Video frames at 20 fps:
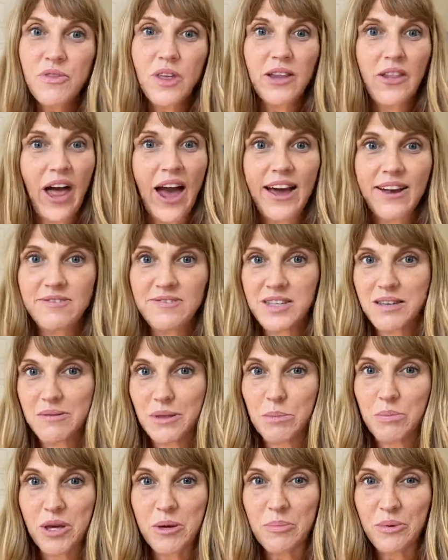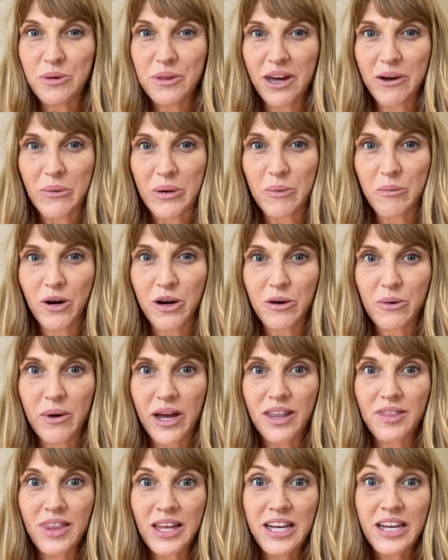the lives of the people that we work
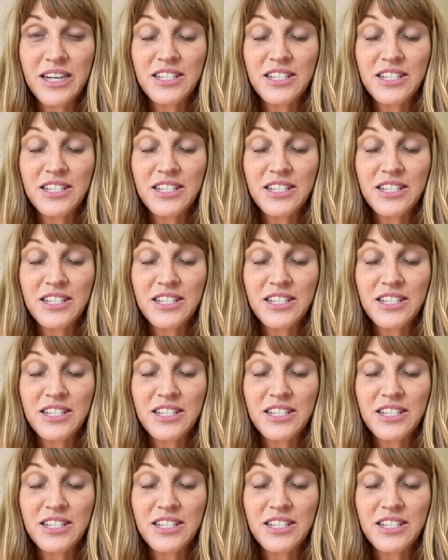with.